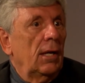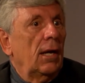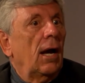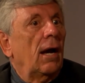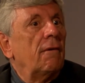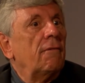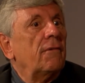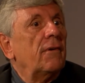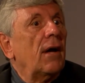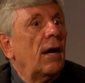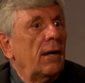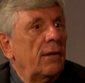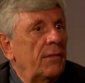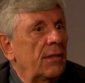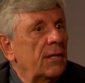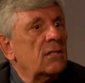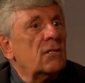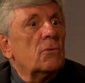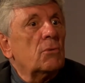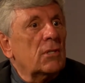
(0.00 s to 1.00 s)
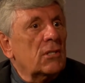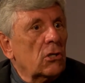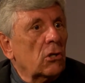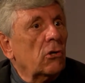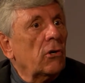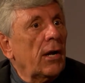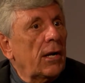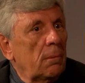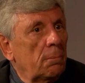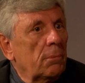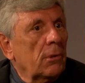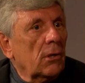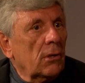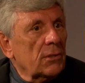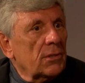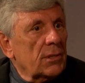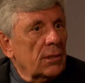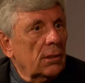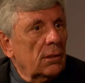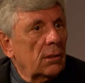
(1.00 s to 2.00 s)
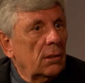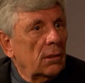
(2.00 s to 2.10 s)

of this was a great person.